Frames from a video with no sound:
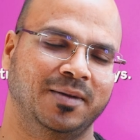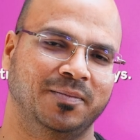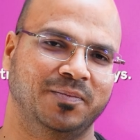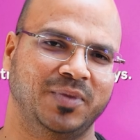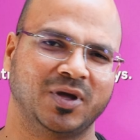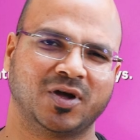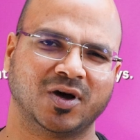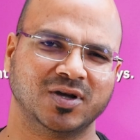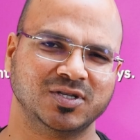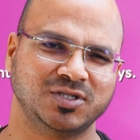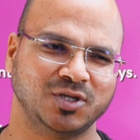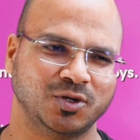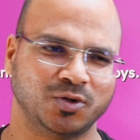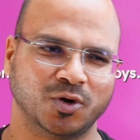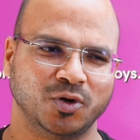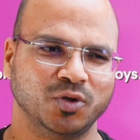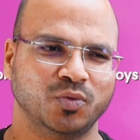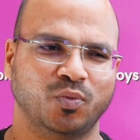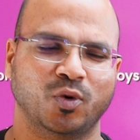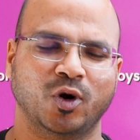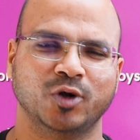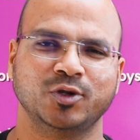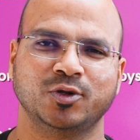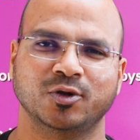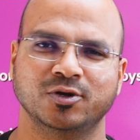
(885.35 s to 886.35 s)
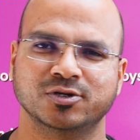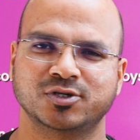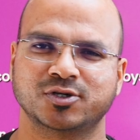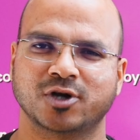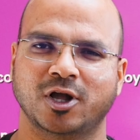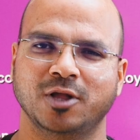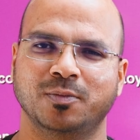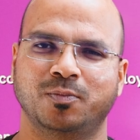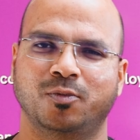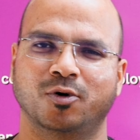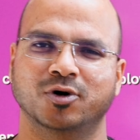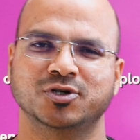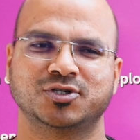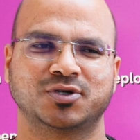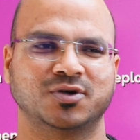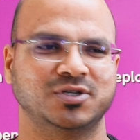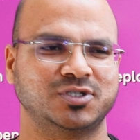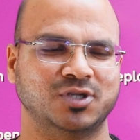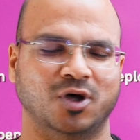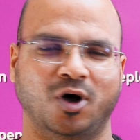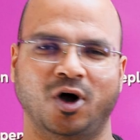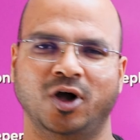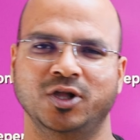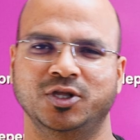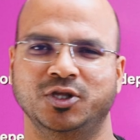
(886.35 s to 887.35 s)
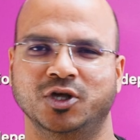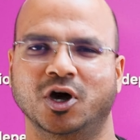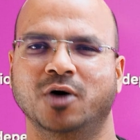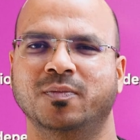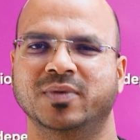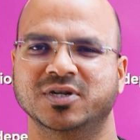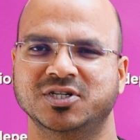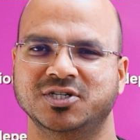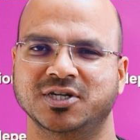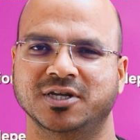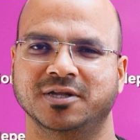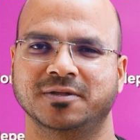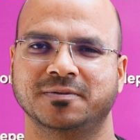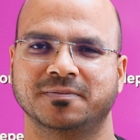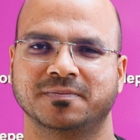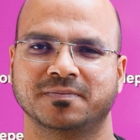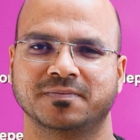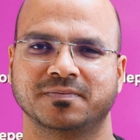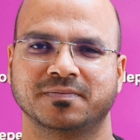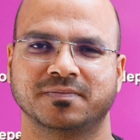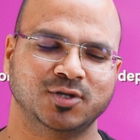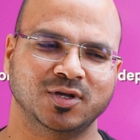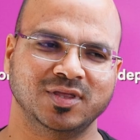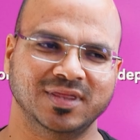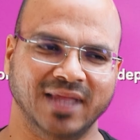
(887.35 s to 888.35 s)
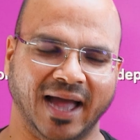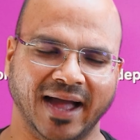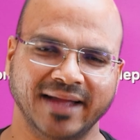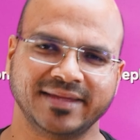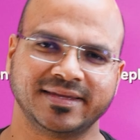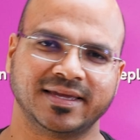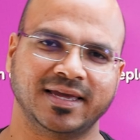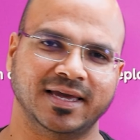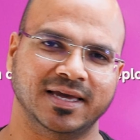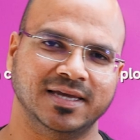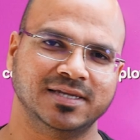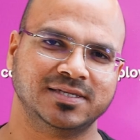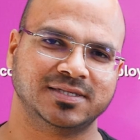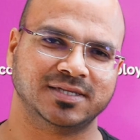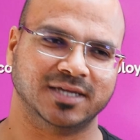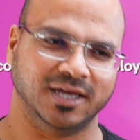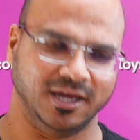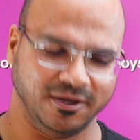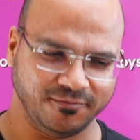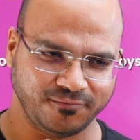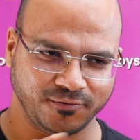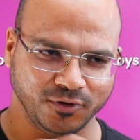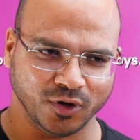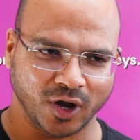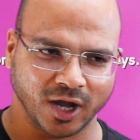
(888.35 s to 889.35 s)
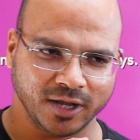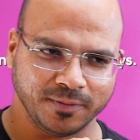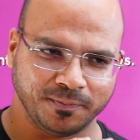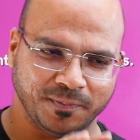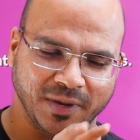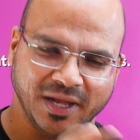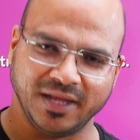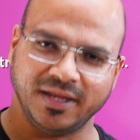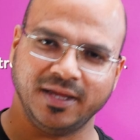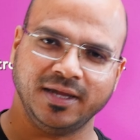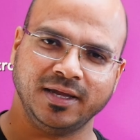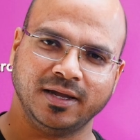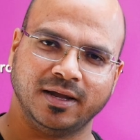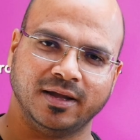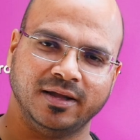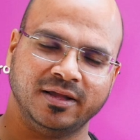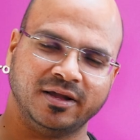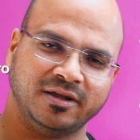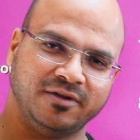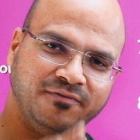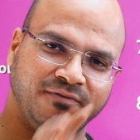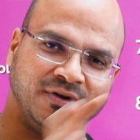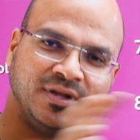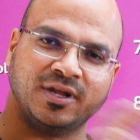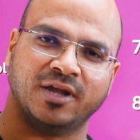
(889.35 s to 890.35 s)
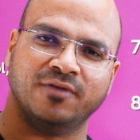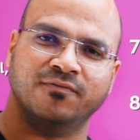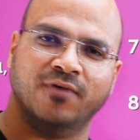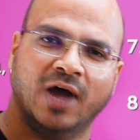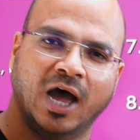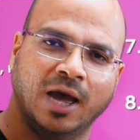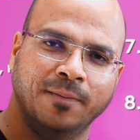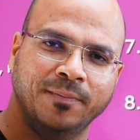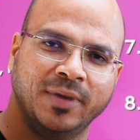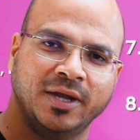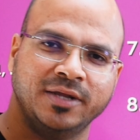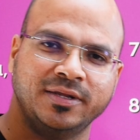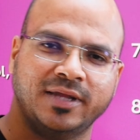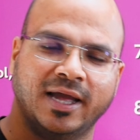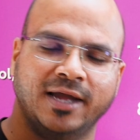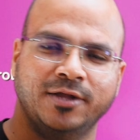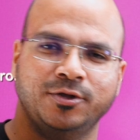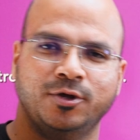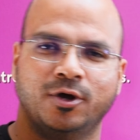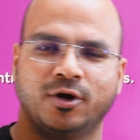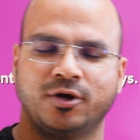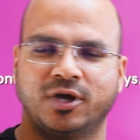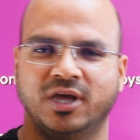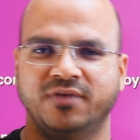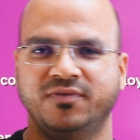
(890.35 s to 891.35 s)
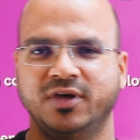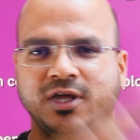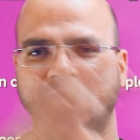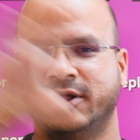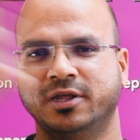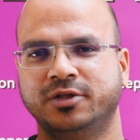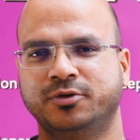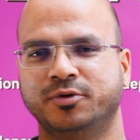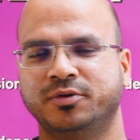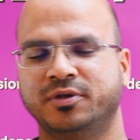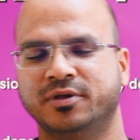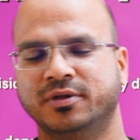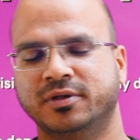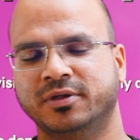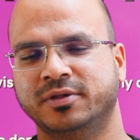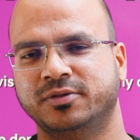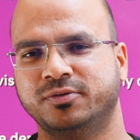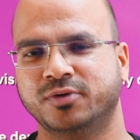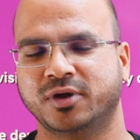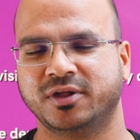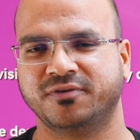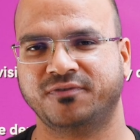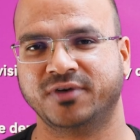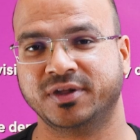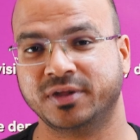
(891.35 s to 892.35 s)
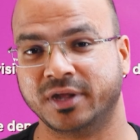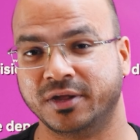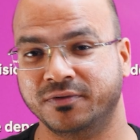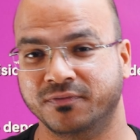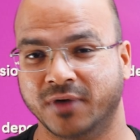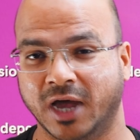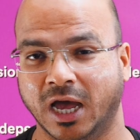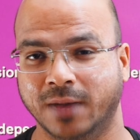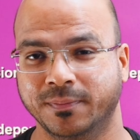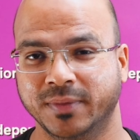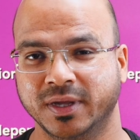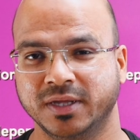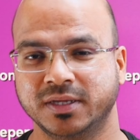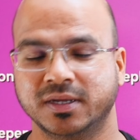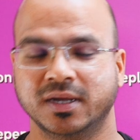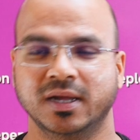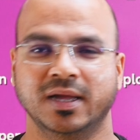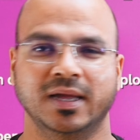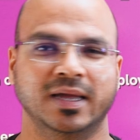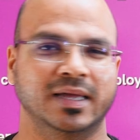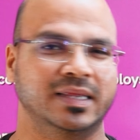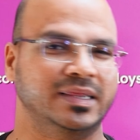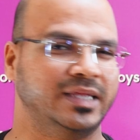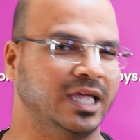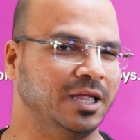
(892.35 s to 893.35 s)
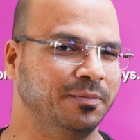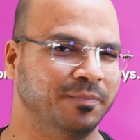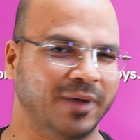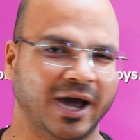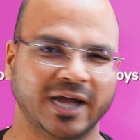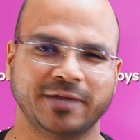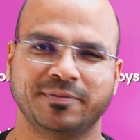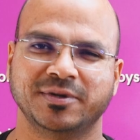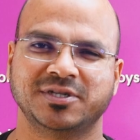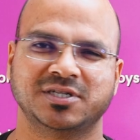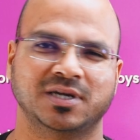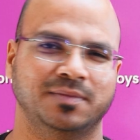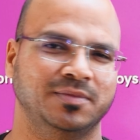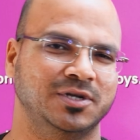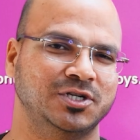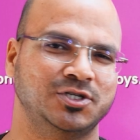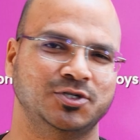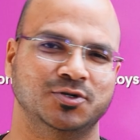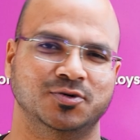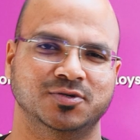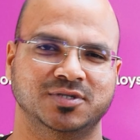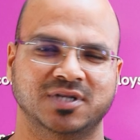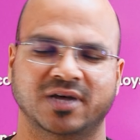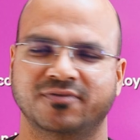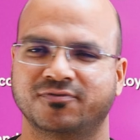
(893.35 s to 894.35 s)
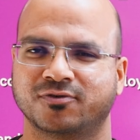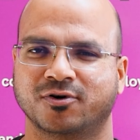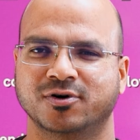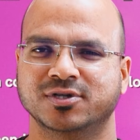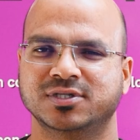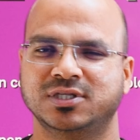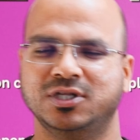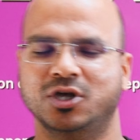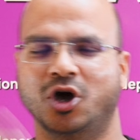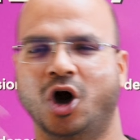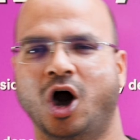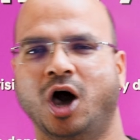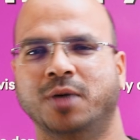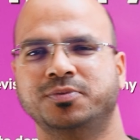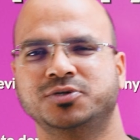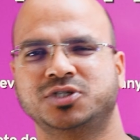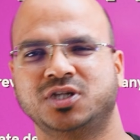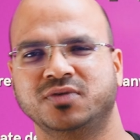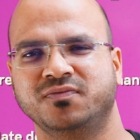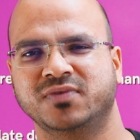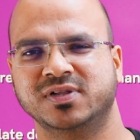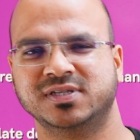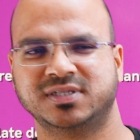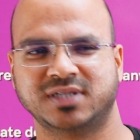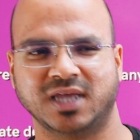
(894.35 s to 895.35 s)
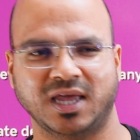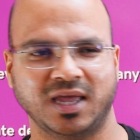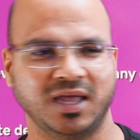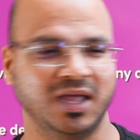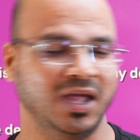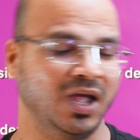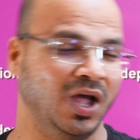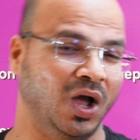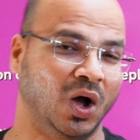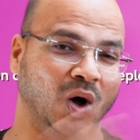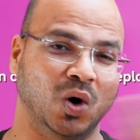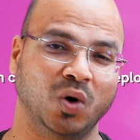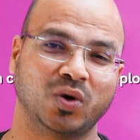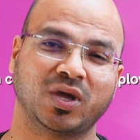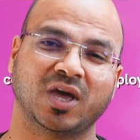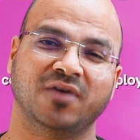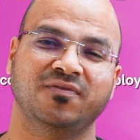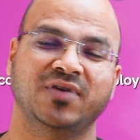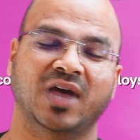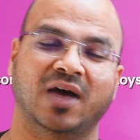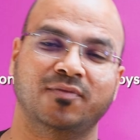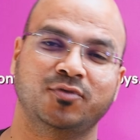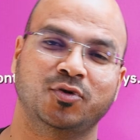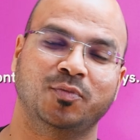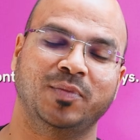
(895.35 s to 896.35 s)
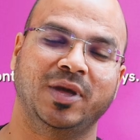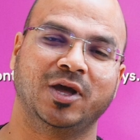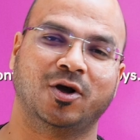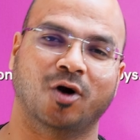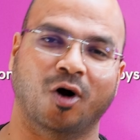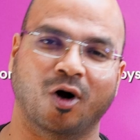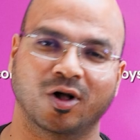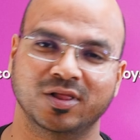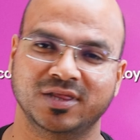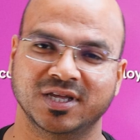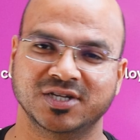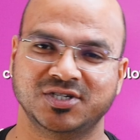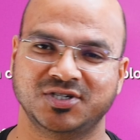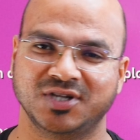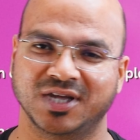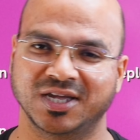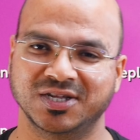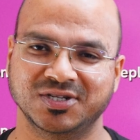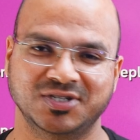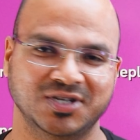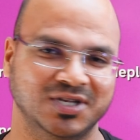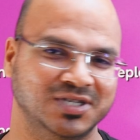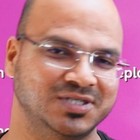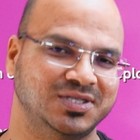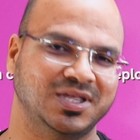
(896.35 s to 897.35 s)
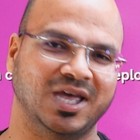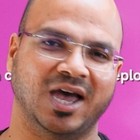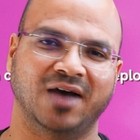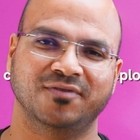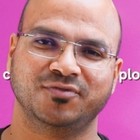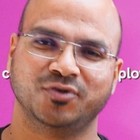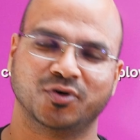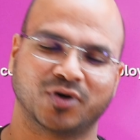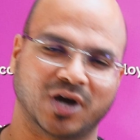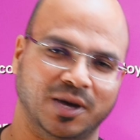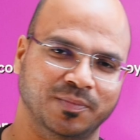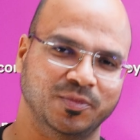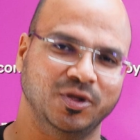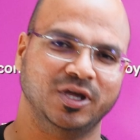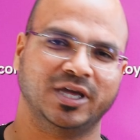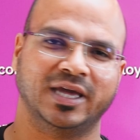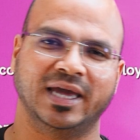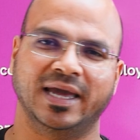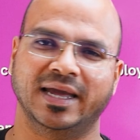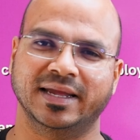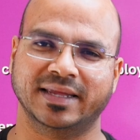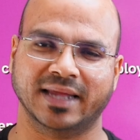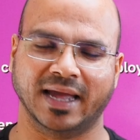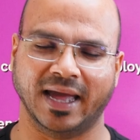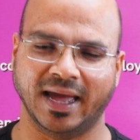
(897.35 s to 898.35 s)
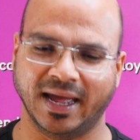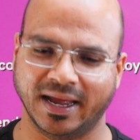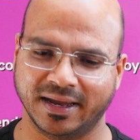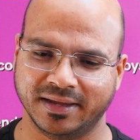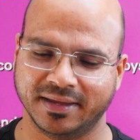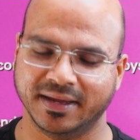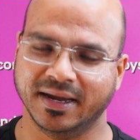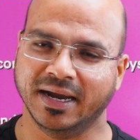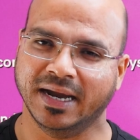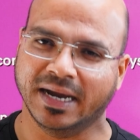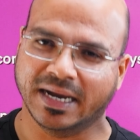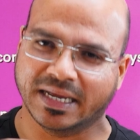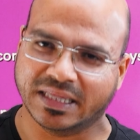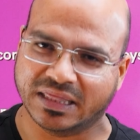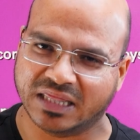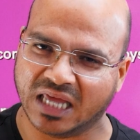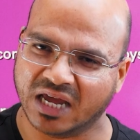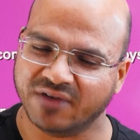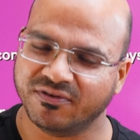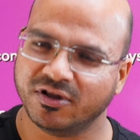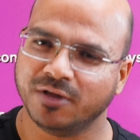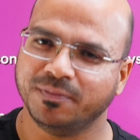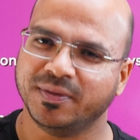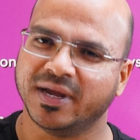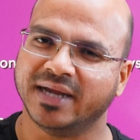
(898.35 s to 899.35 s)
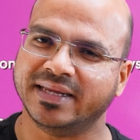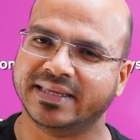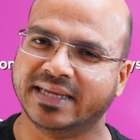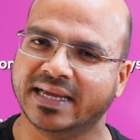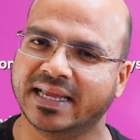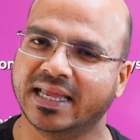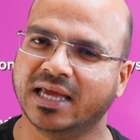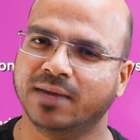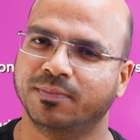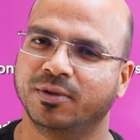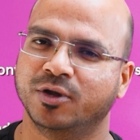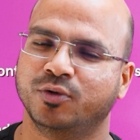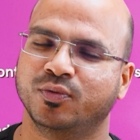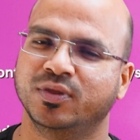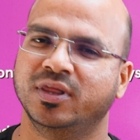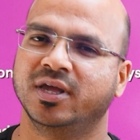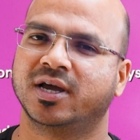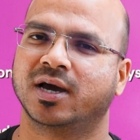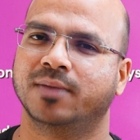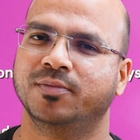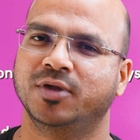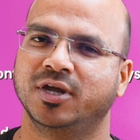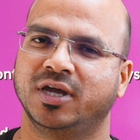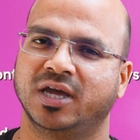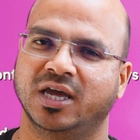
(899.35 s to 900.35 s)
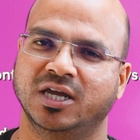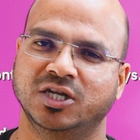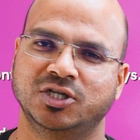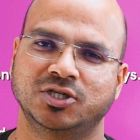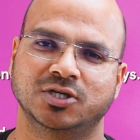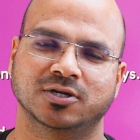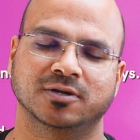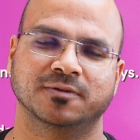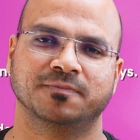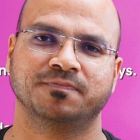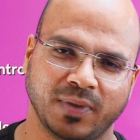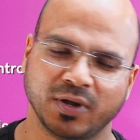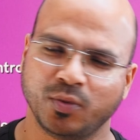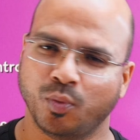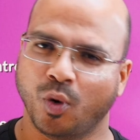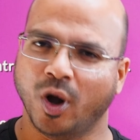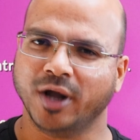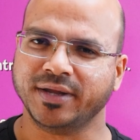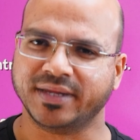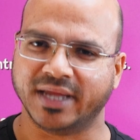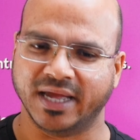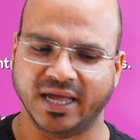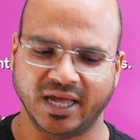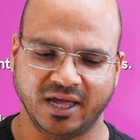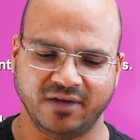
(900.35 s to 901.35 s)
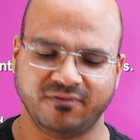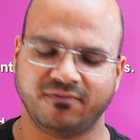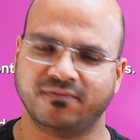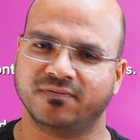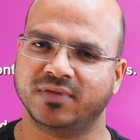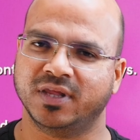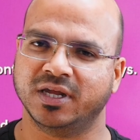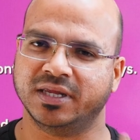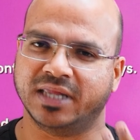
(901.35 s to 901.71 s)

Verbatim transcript: Because you don't want to install Postgres on your machine. So in that case, if you are building in a different environment and you're giving it to, to a different environment, there might be some issues. Of course, the ops team will say, okay, we have to make all these changes, they have to communicate, and there will be a delay between the communication. But what if